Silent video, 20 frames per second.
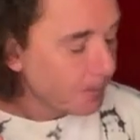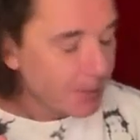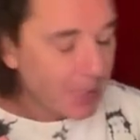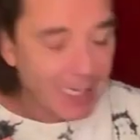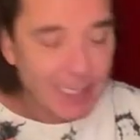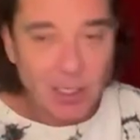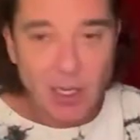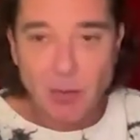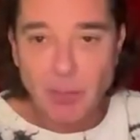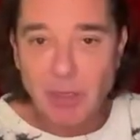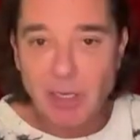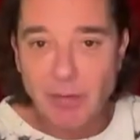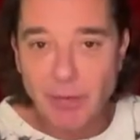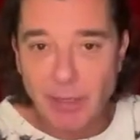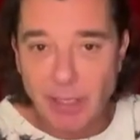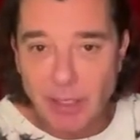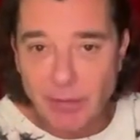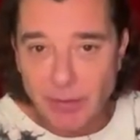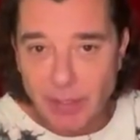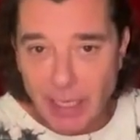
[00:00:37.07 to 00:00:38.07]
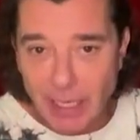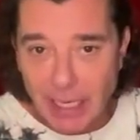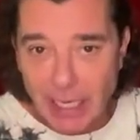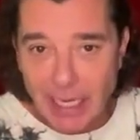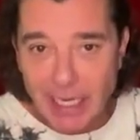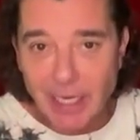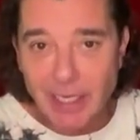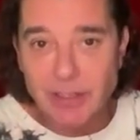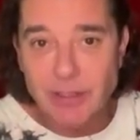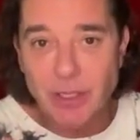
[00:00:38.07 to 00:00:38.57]
I can't believe I live in LA
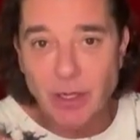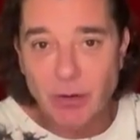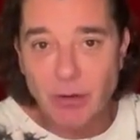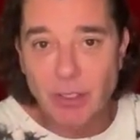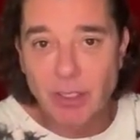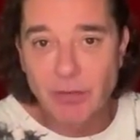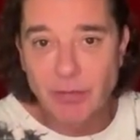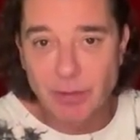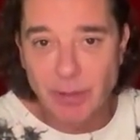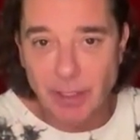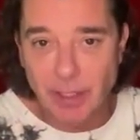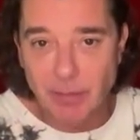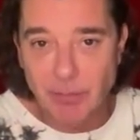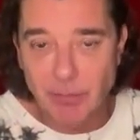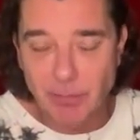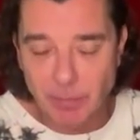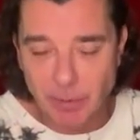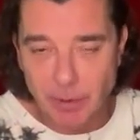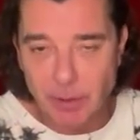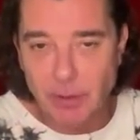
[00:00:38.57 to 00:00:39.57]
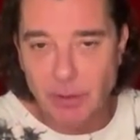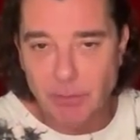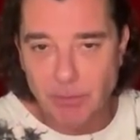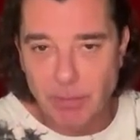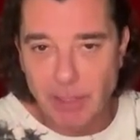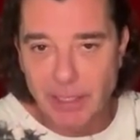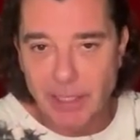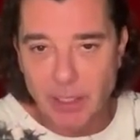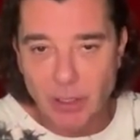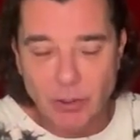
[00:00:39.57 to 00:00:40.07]
and I don't live in
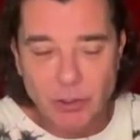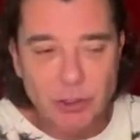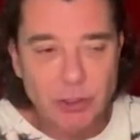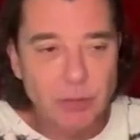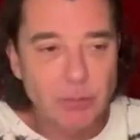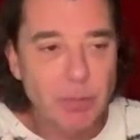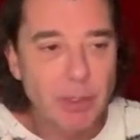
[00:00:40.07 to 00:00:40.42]
by the ocean.